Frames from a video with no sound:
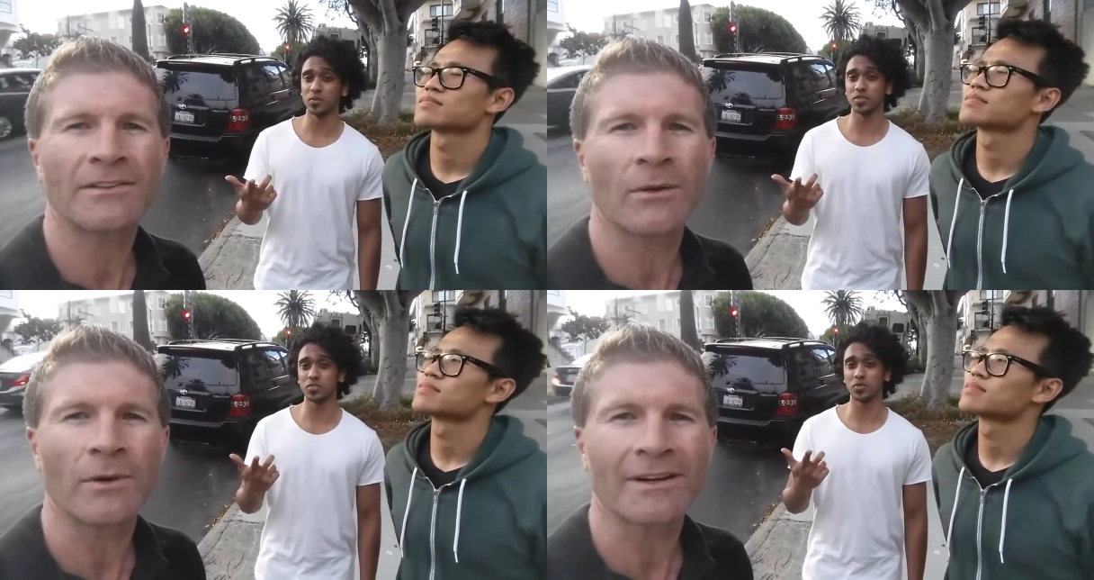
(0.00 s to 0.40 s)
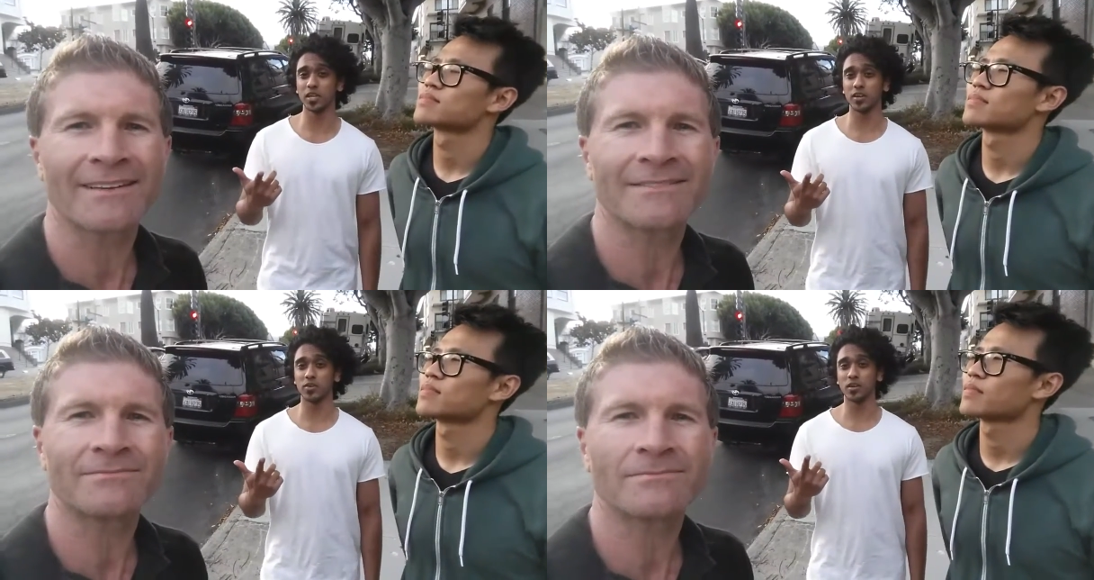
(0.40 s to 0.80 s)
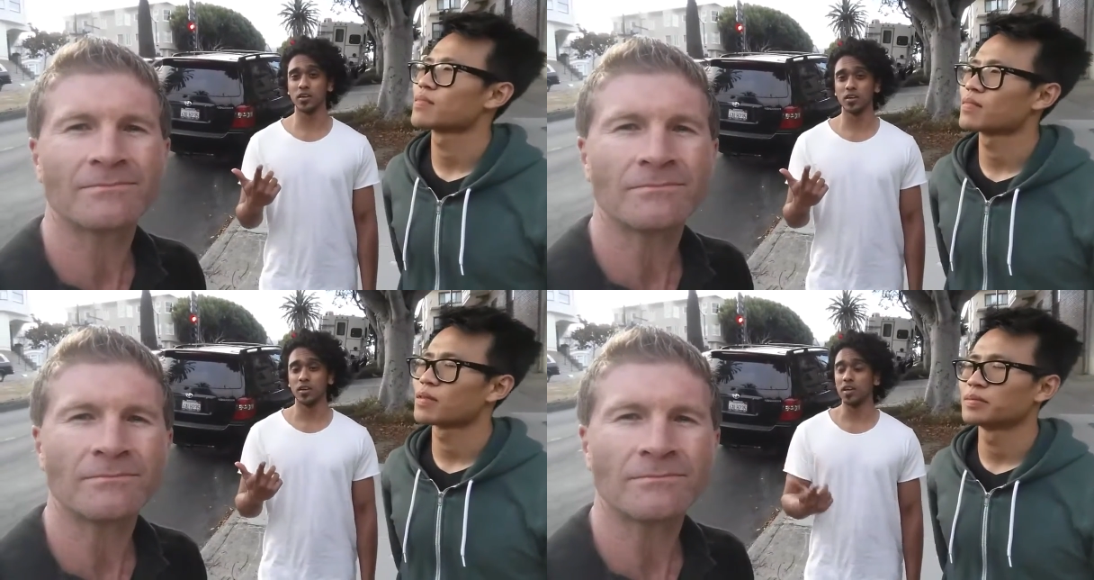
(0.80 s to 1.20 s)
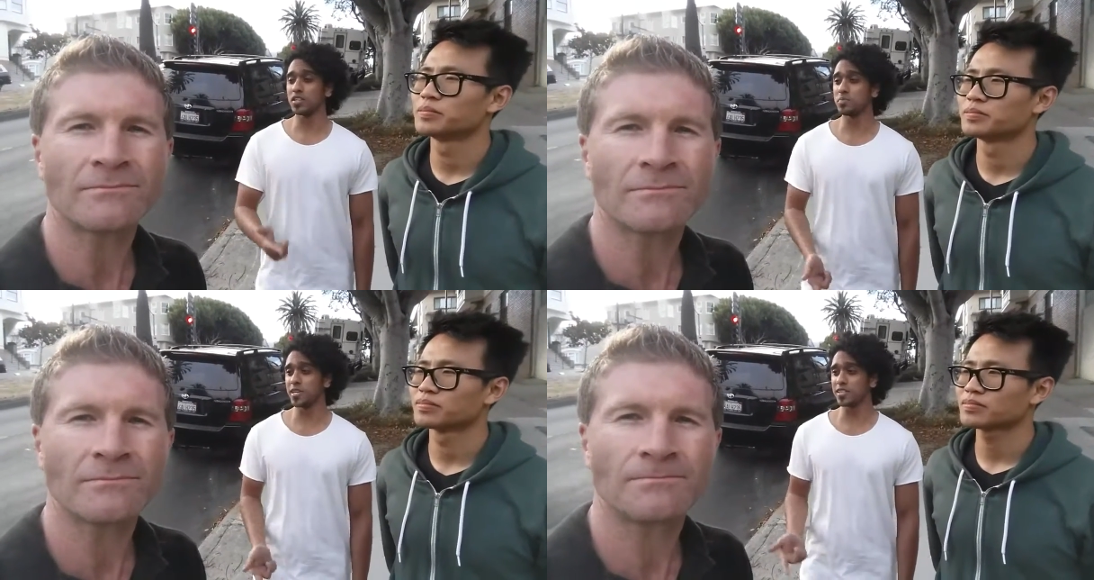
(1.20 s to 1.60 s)
Speaker 1: that work? Really good.
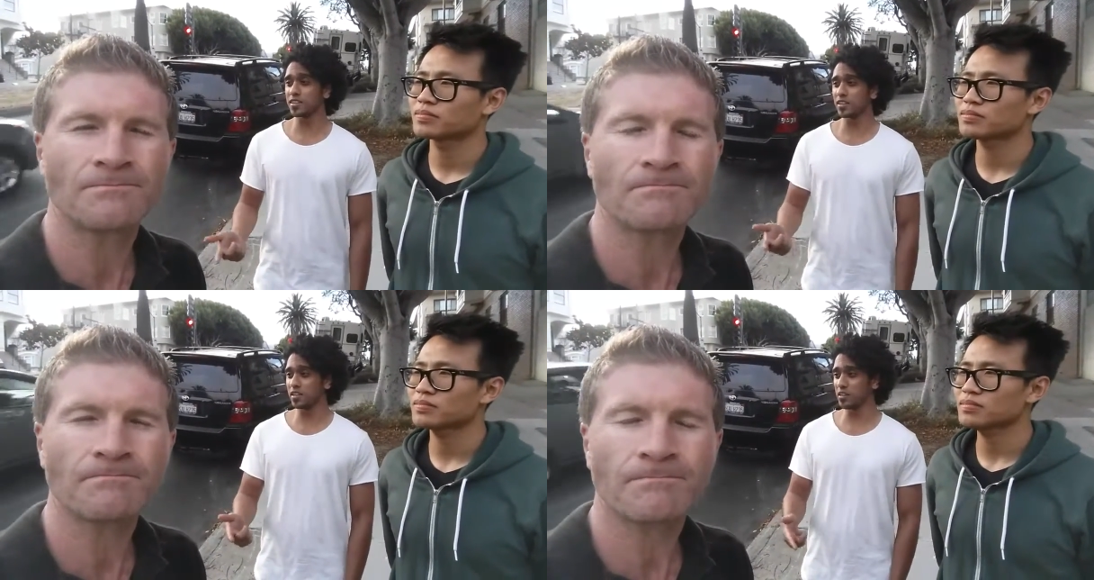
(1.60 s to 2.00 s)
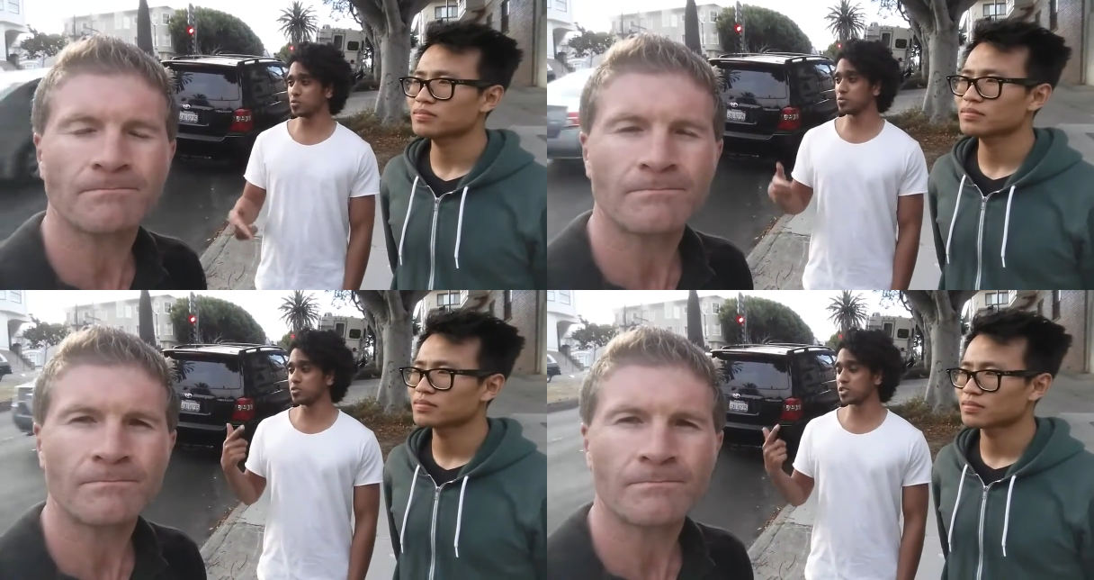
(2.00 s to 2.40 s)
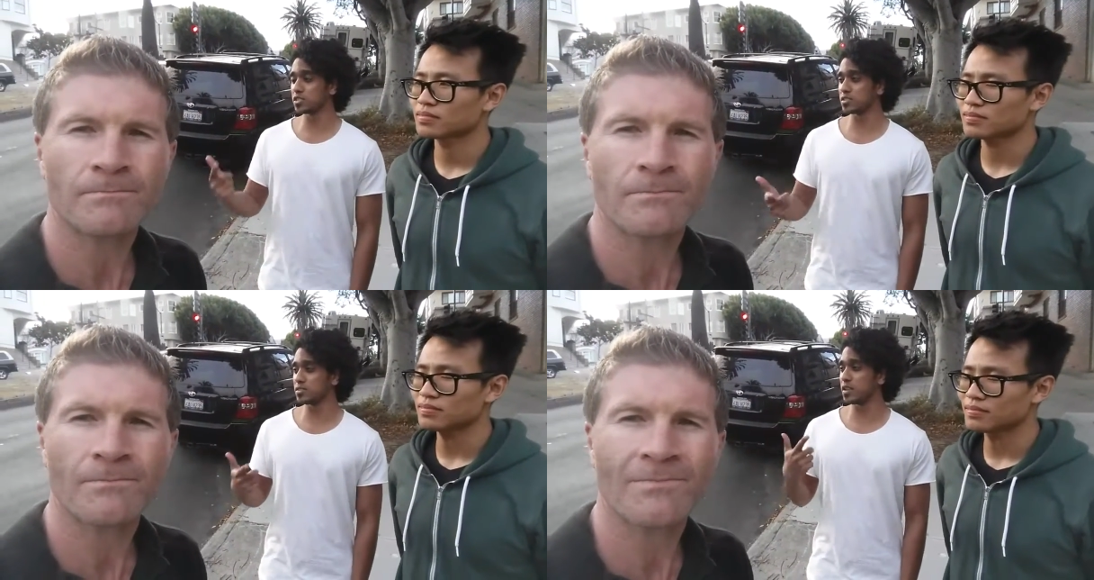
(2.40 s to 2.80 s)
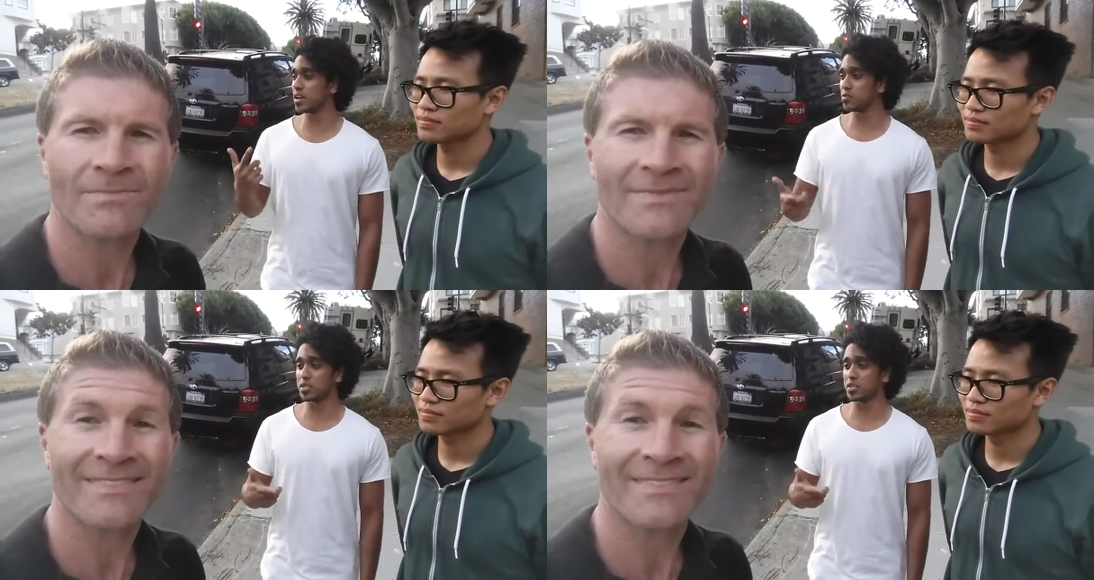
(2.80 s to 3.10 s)
It's basically you just get